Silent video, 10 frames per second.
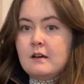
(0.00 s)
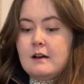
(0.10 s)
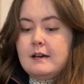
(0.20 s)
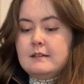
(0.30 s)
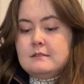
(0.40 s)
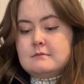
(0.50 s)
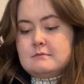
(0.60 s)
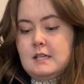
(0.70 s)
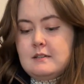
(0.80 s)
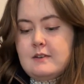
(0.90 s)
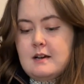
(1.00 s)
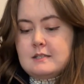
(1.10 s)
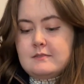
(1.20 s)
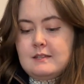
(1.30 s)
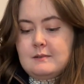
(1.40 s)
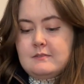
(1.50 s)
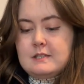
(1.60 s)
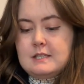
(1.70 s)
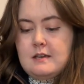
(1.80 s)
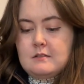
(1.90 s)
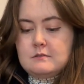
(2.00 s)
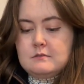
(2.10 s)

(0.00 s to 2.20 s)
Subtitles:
I kind of asked if they were for sale,